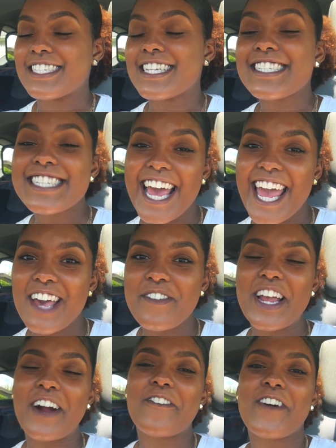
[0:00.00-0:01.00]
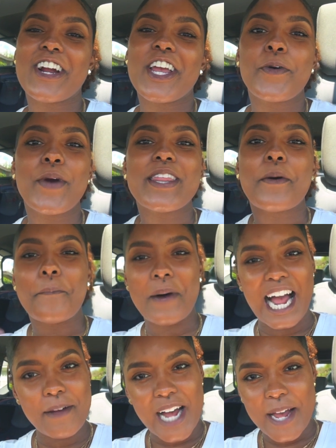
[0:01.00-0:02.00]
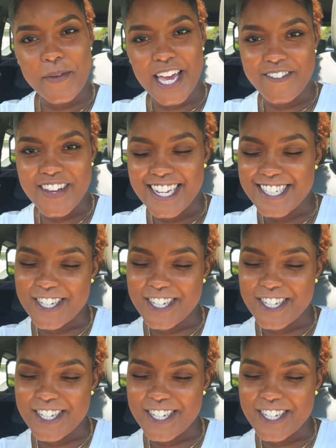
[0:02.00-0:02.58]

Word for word: today we are working with buybuyBABY.